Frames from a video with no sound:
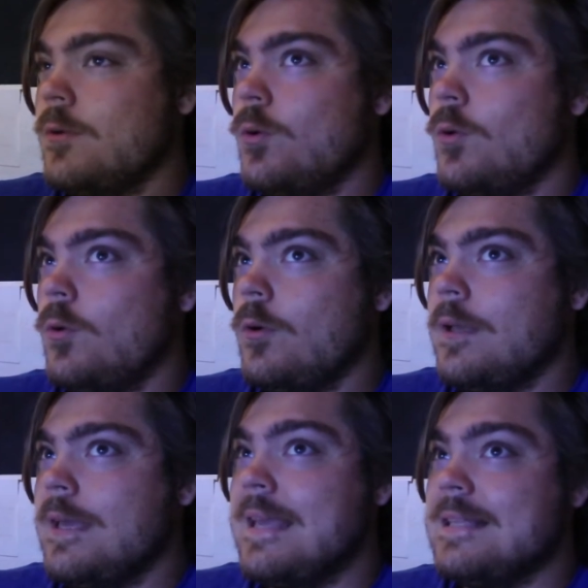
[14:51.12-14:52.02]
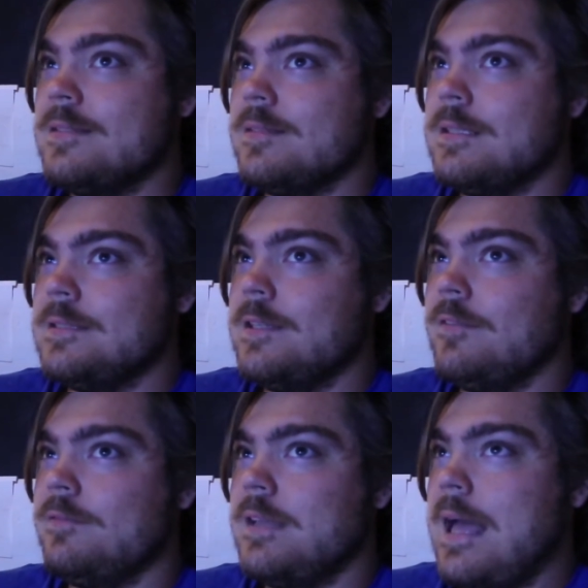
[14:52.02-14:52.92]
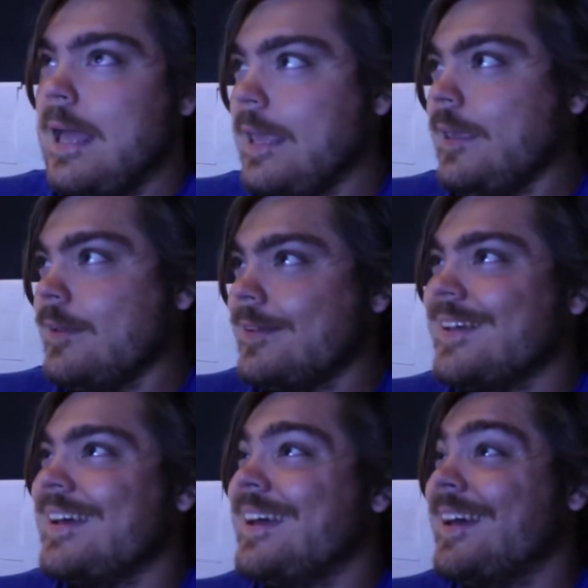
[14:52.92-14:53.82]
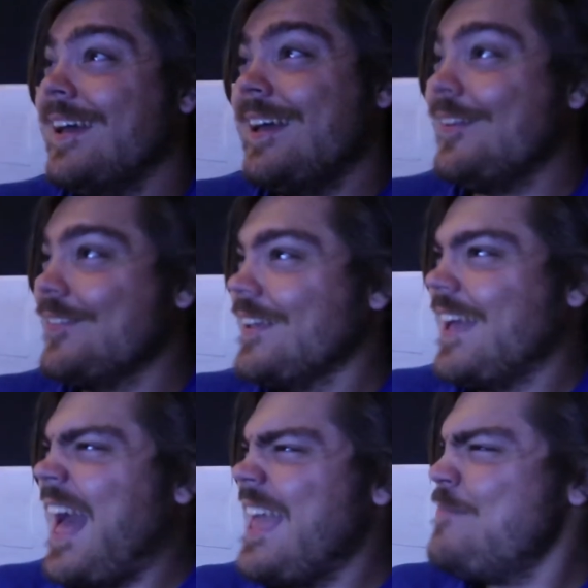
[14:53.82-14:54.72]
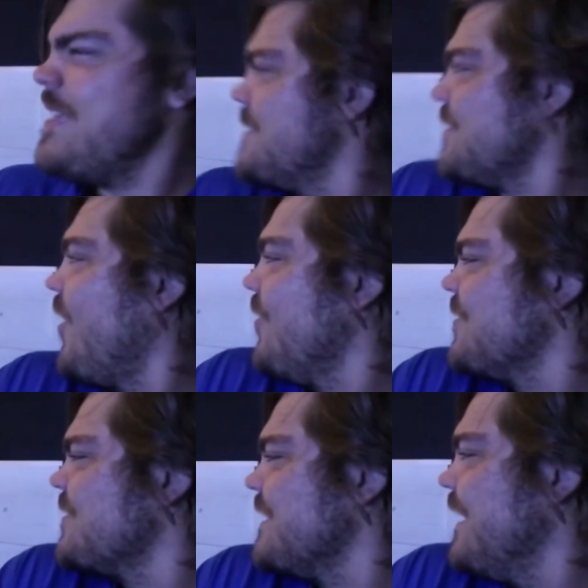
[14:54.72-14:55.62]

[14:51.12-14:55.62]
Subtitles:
or. is instead of A. A means a lot, doesn't